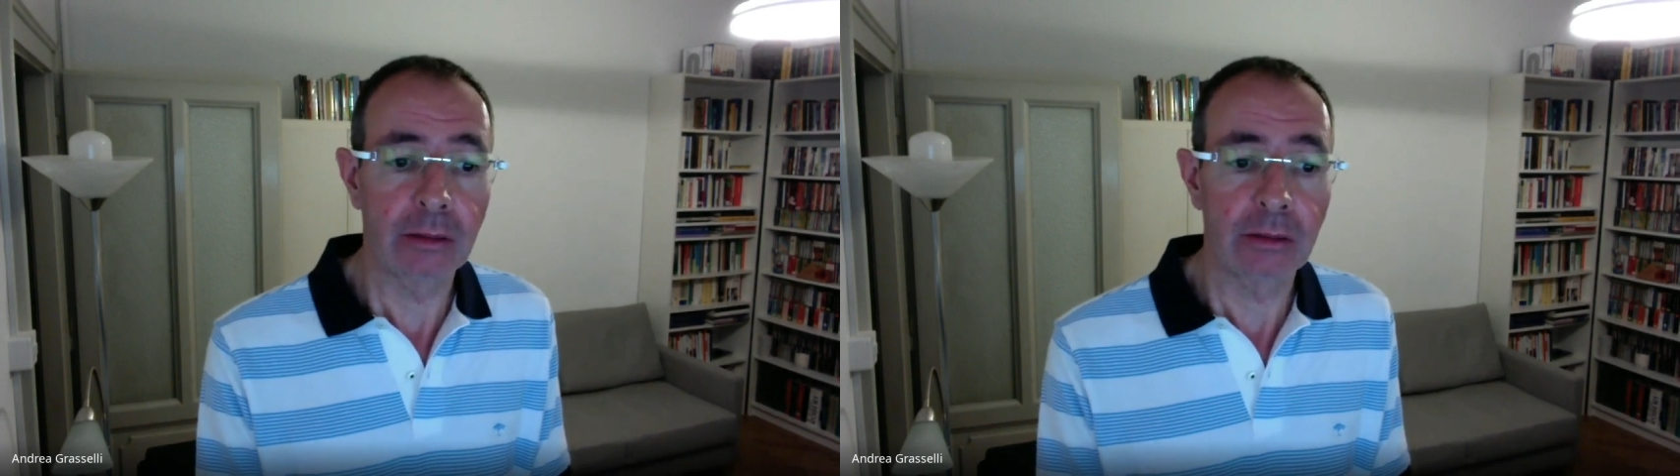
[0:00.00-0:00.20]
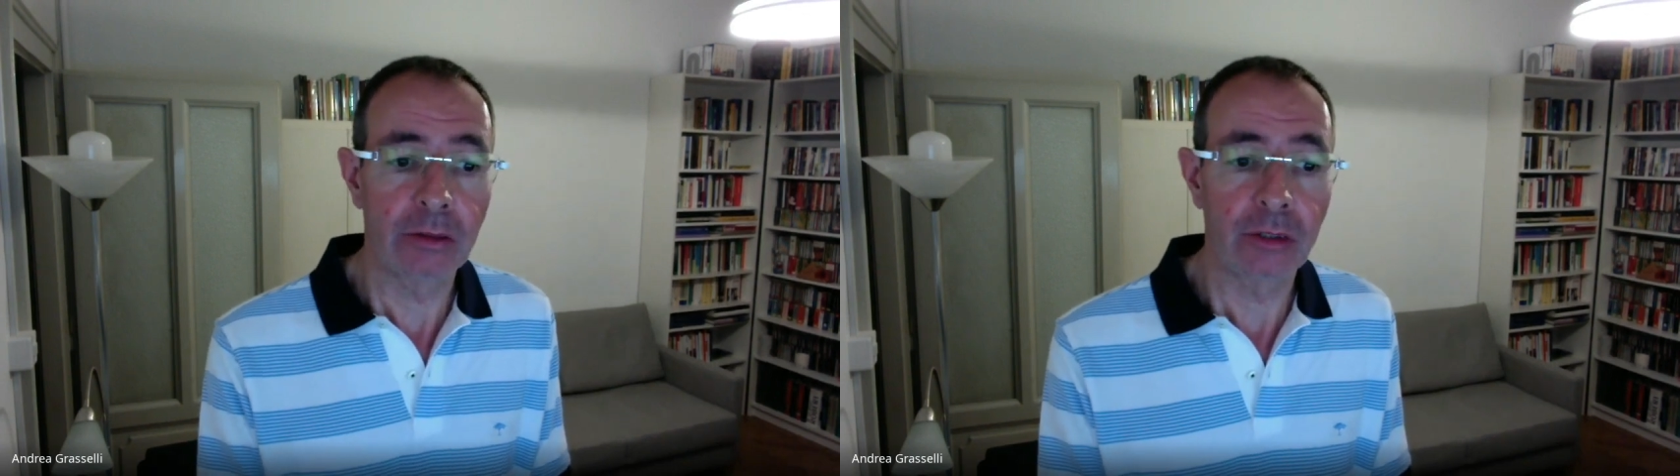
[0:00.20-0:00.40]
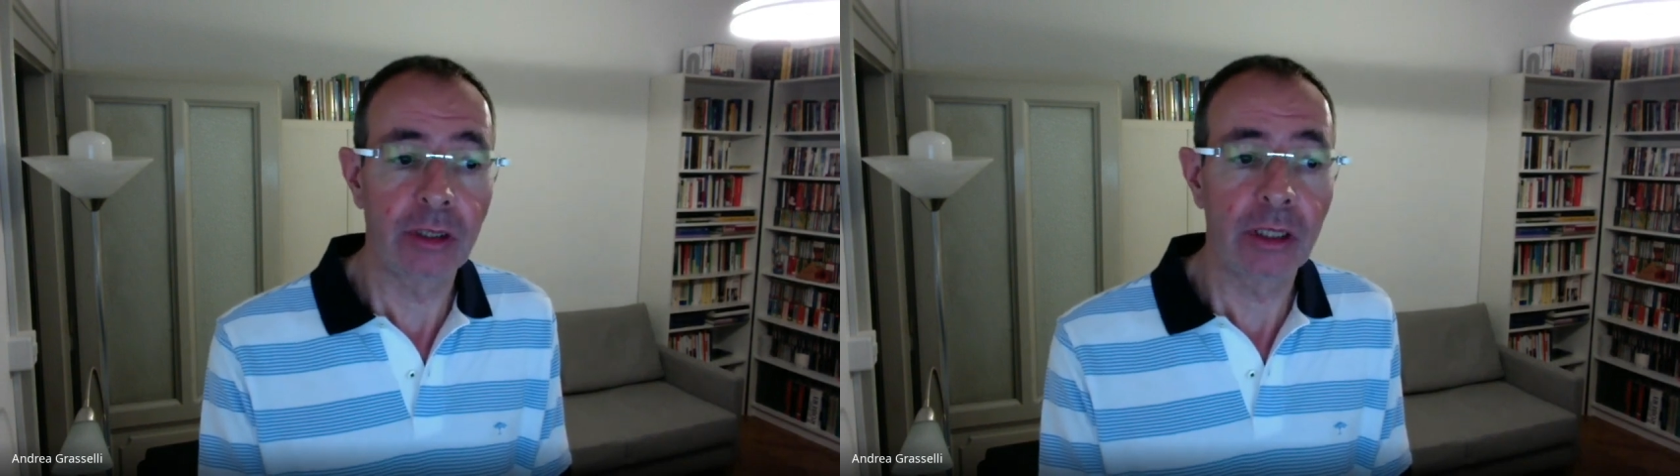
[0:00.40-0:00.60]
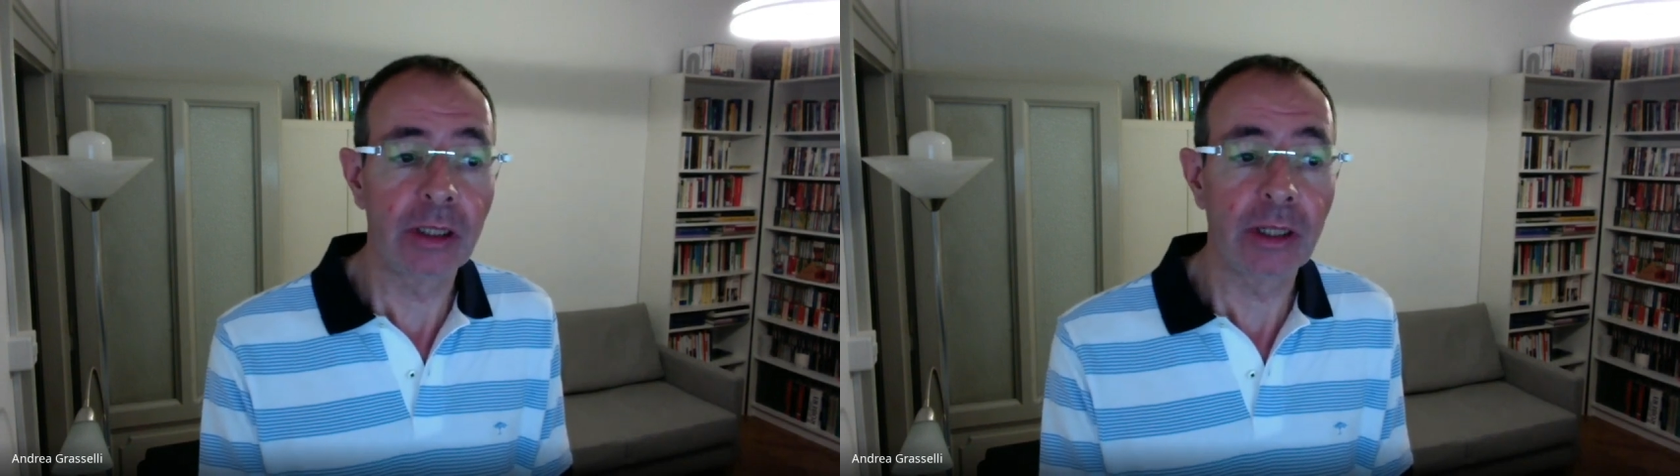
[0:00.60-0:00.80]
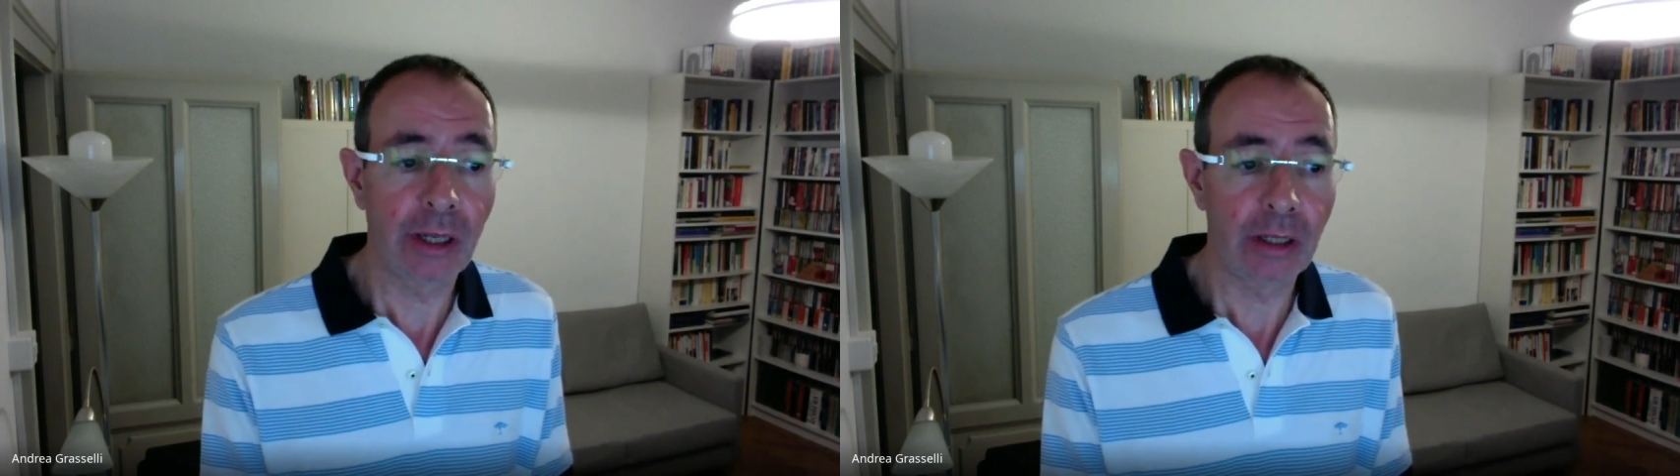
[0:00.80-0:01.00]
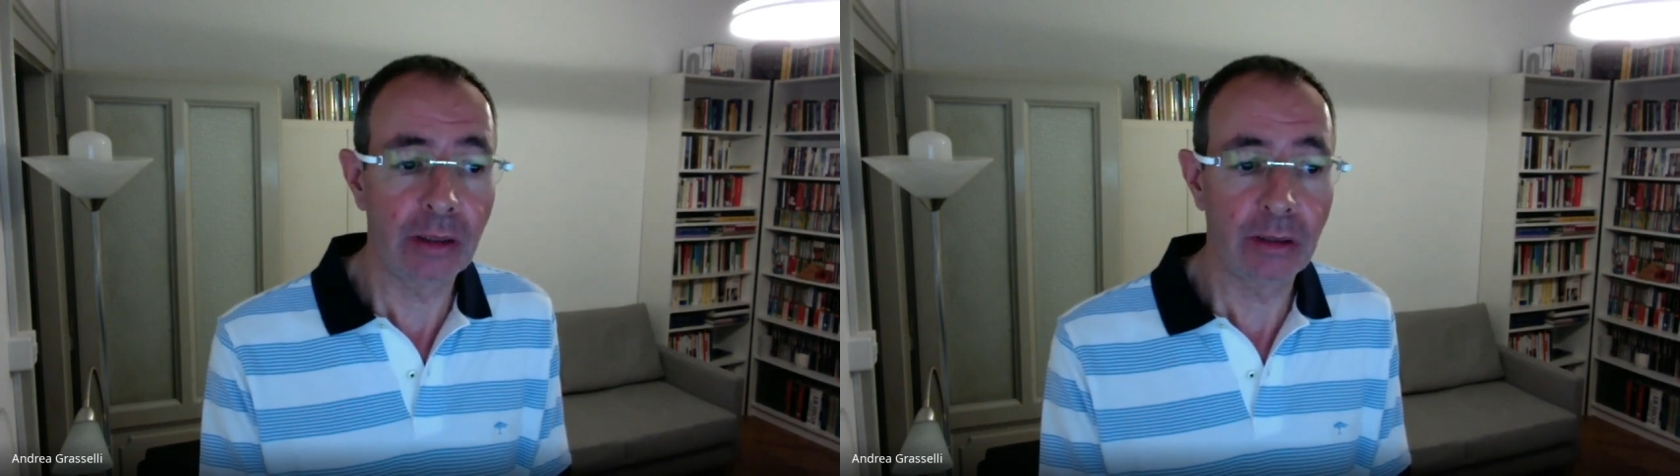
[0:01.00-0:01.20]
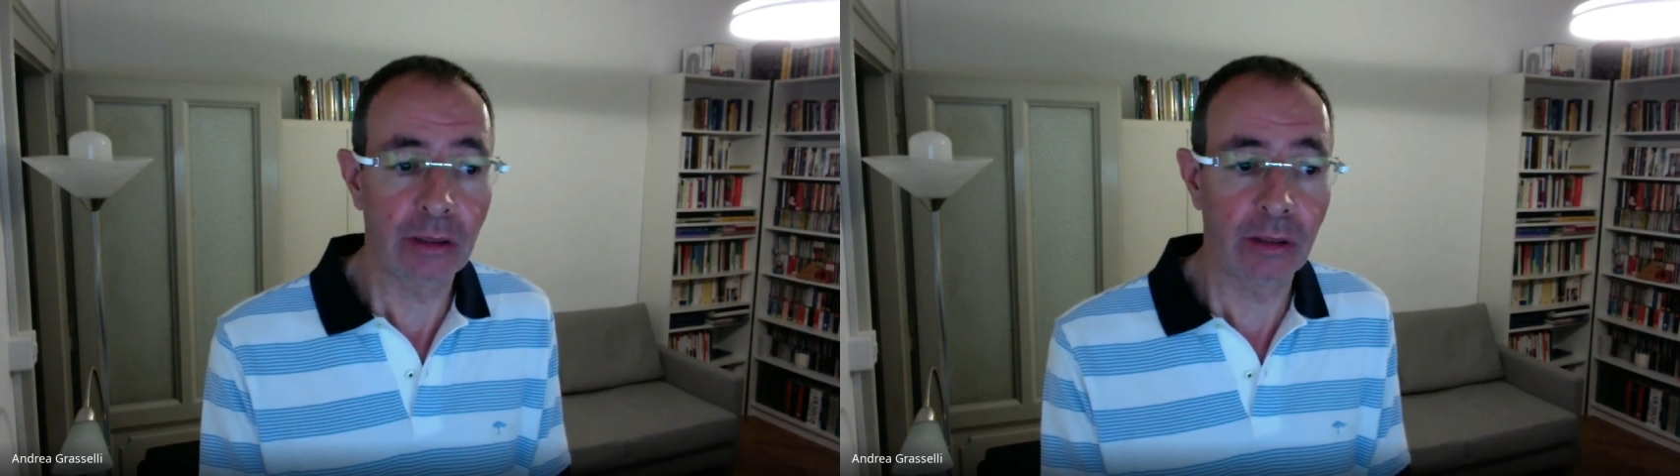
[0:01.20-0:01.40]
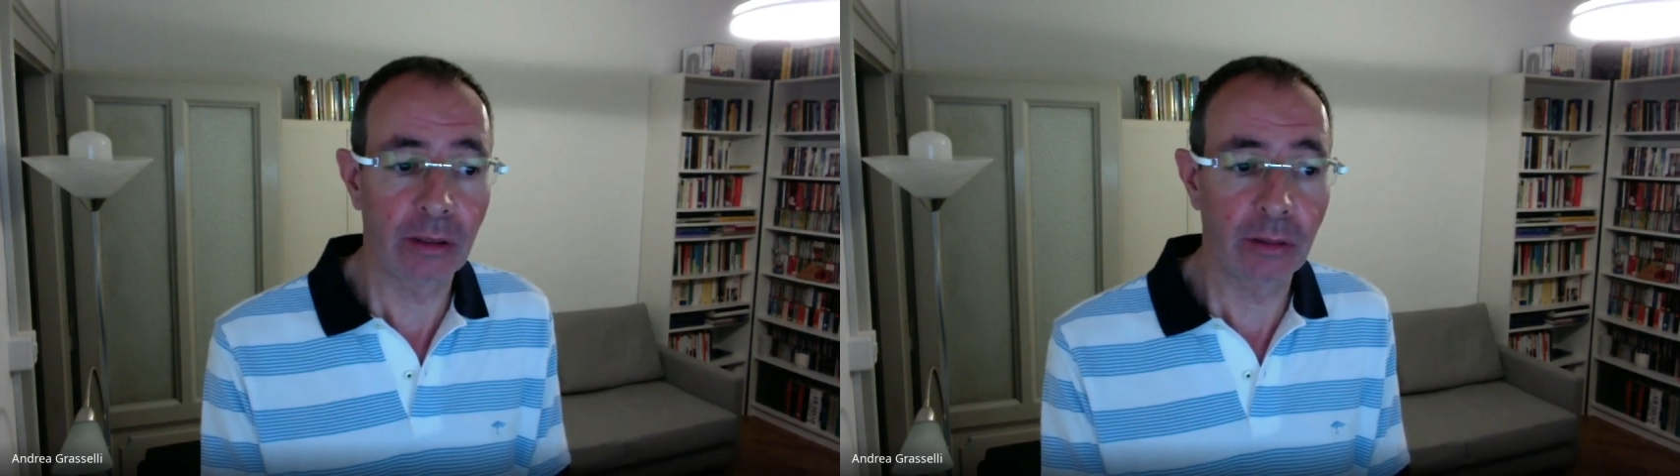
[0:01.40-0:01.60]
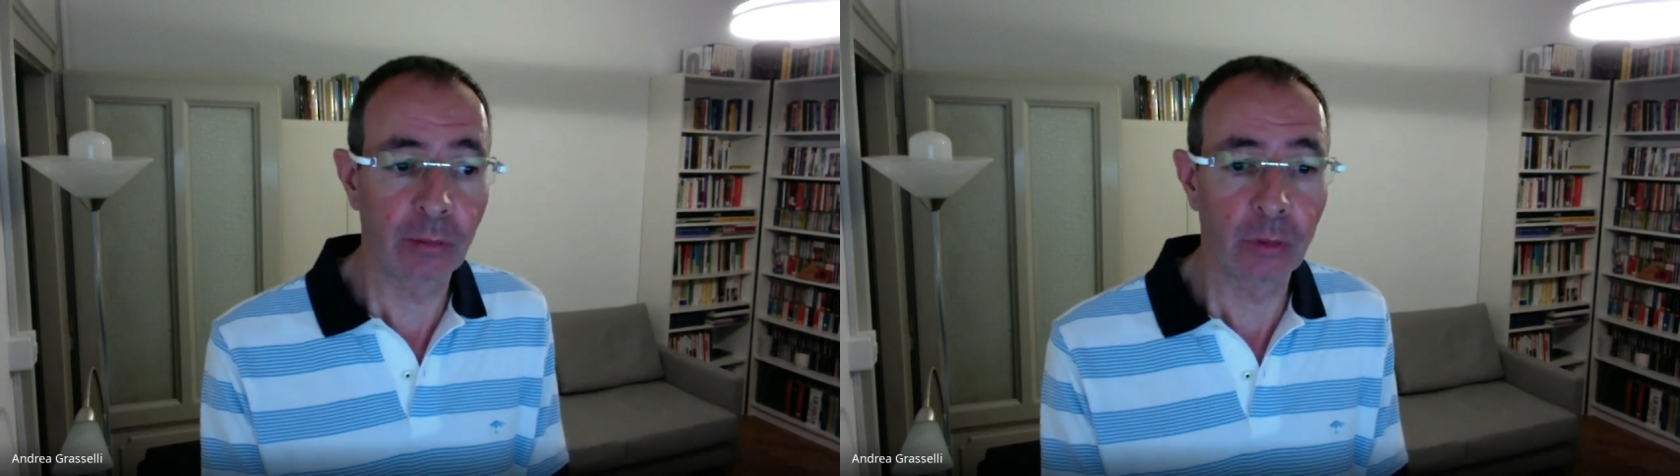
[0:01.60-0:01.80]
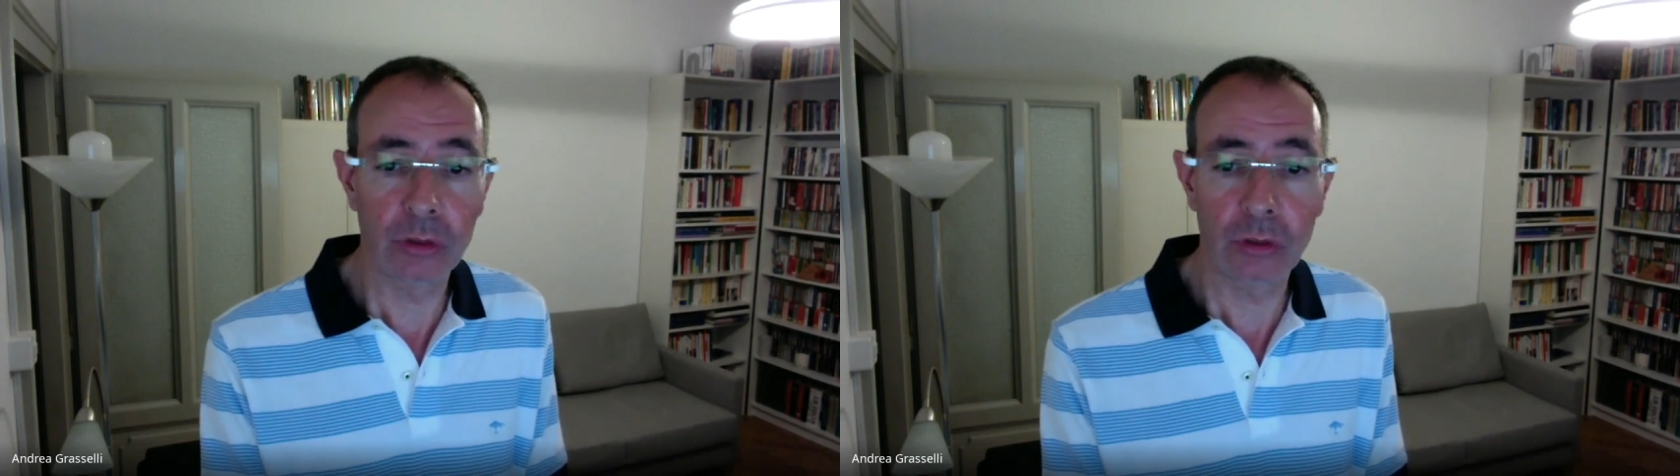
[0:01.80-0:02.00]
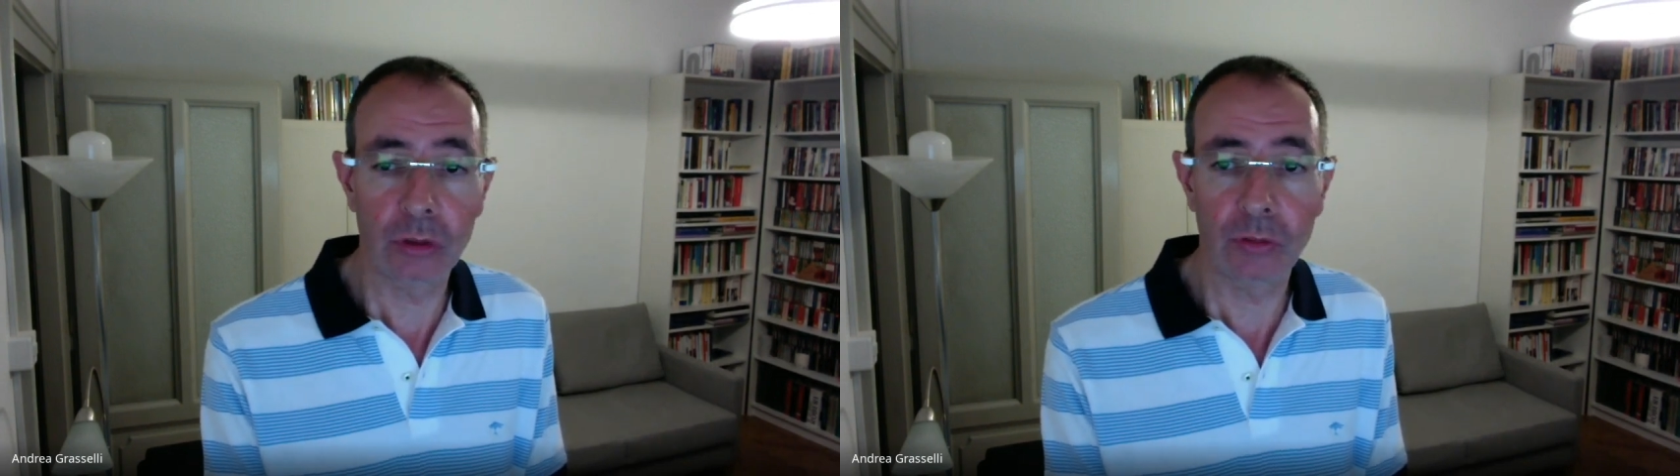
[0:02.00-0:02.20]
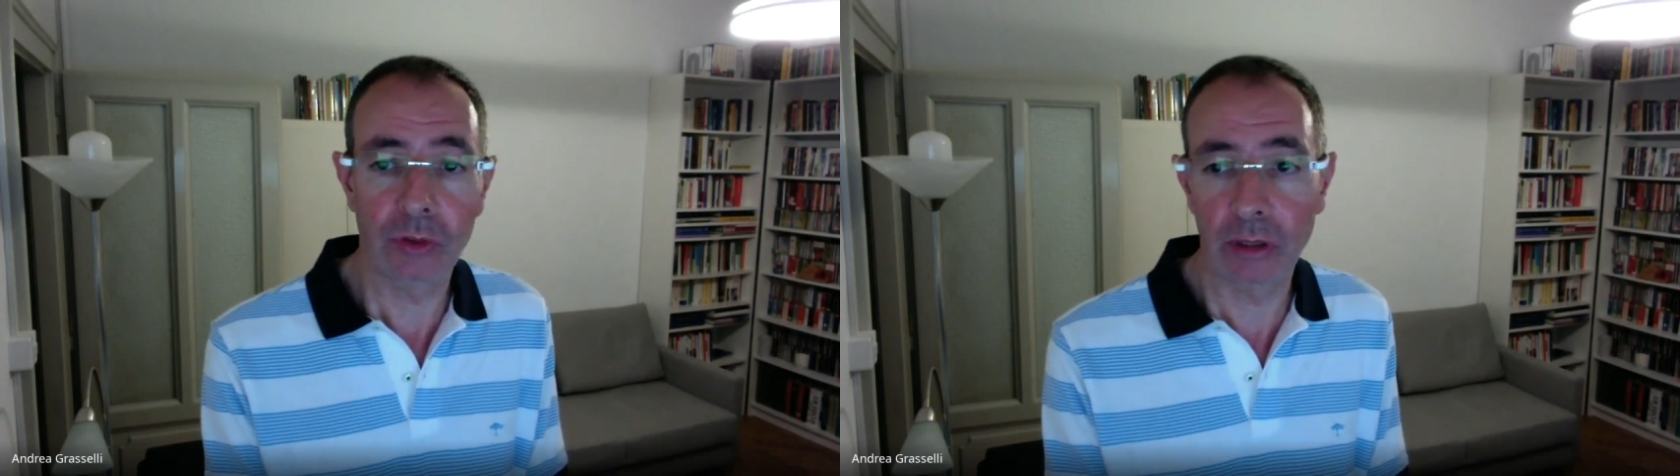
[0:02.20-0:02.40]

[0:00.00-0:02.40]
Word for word: she dedicates uh, most of